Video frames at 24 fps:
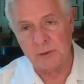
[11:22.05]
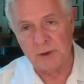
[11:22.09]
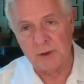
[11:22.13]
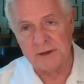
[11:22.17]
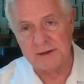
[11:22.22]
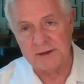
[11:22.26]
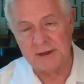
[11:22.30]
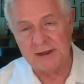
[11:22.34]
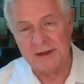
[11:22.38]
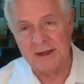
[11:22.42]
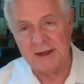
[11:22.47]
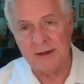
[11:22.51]
wants
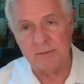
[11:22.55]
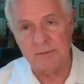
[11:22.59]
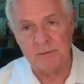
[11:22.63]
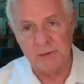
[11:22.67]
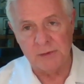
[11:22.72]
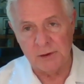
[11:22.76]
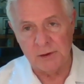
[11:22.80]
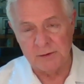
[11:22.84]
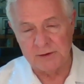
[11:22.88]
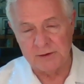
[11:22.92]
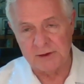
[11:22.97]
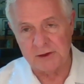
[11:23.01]
to keep
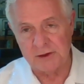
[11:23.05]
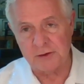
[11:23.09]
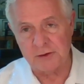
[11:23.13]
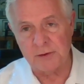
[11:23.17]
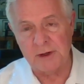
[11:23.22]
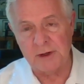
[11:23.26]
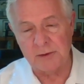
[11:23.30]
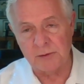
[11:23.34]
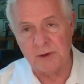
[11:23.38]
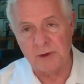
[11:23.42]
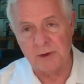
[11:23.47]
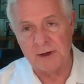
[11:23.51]
using
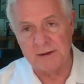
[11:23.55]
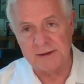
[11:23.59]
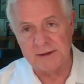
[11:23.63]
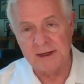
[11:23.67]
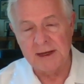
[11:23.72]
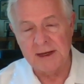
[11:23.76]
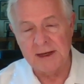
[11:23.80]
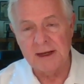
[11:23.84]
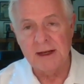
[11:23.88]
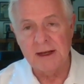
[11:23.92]
street drugs,